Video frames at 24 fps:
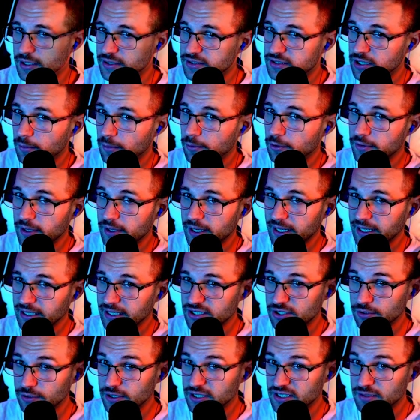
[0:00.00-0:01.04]
doubled
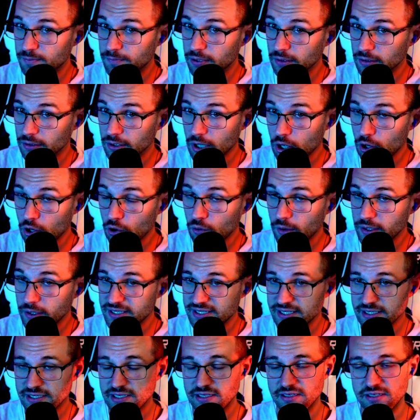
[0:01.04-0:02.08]
against units below
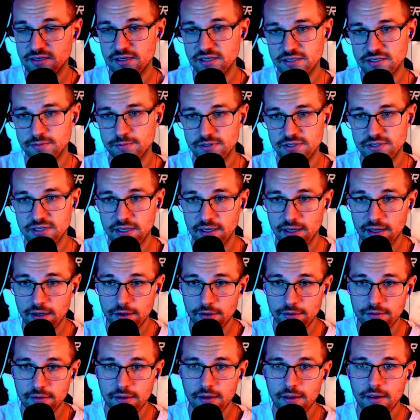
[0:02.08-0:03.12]
66%
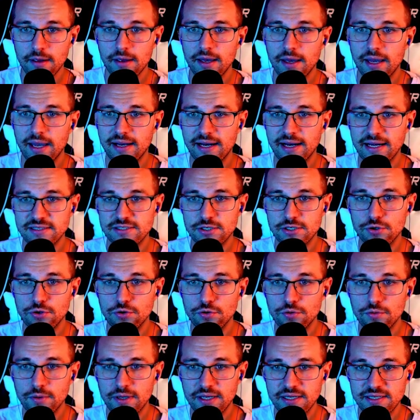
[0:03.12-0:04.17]
health, and at
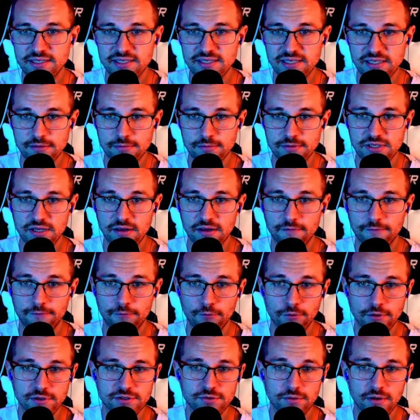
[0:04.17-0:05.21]
2 it is 6%,
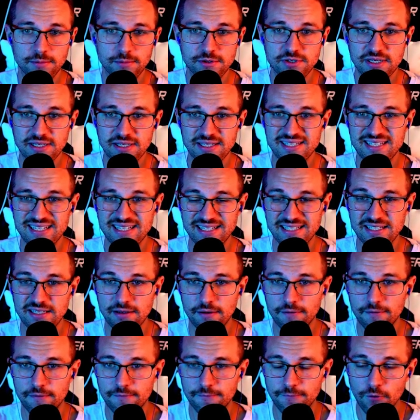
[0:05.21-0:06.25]
4, 20%, 6,
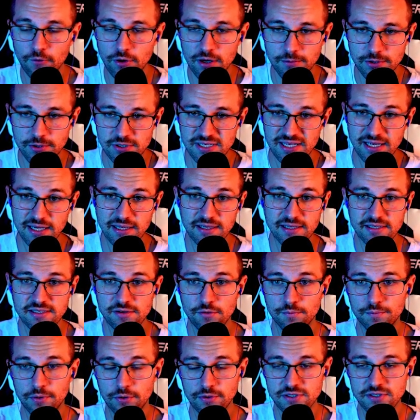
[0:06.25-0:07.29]
40%, and this
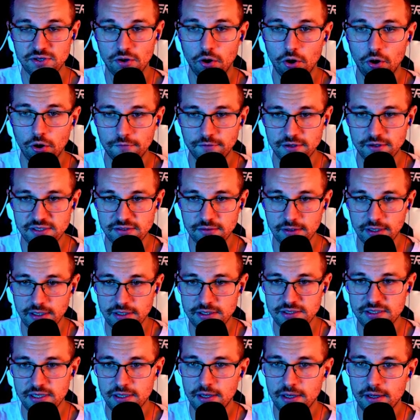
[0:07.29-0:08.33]
will bonus all of your
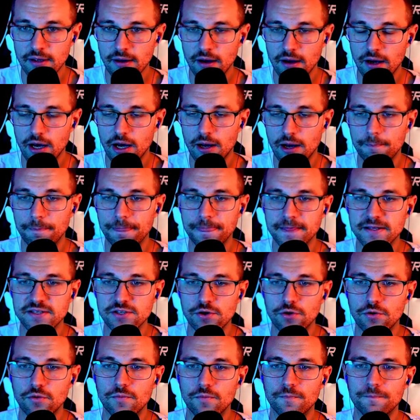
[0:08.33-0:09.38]
Slayers.
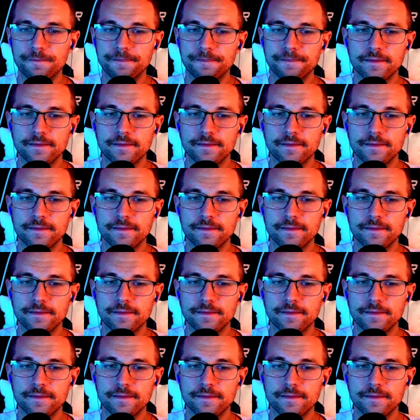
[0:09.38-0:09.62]
So